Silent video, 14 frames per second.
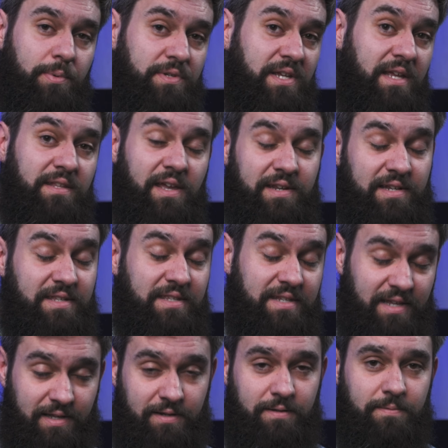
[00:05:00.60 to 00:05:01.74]
pretend that it
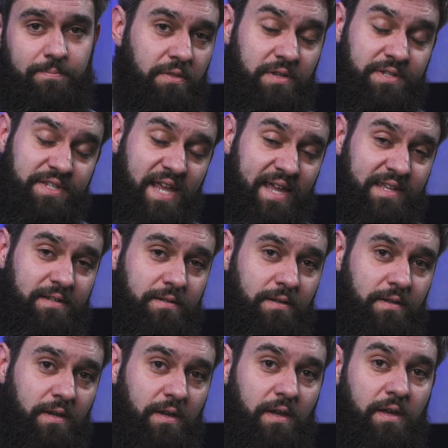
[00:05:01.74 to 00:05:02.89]
did. The second
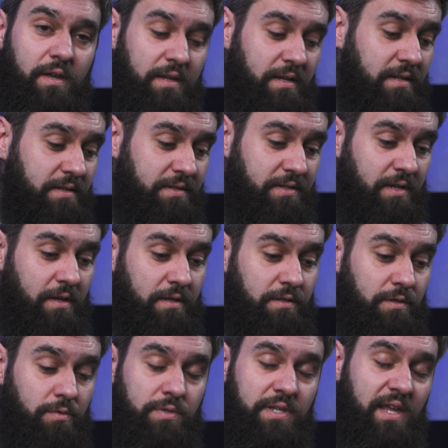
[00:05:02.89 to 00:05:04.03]
is
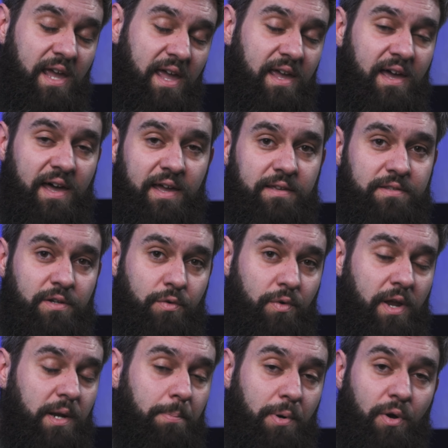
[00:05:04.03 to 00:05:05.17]
using AI to
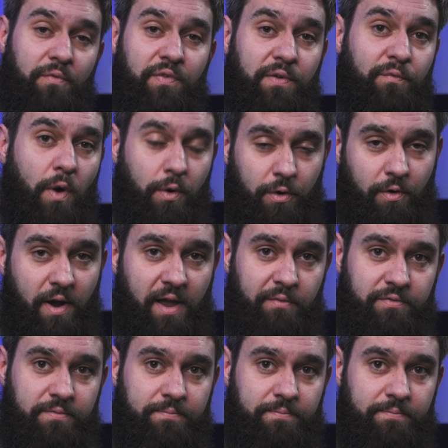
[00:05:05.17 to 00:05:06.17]
create a perfect photograph.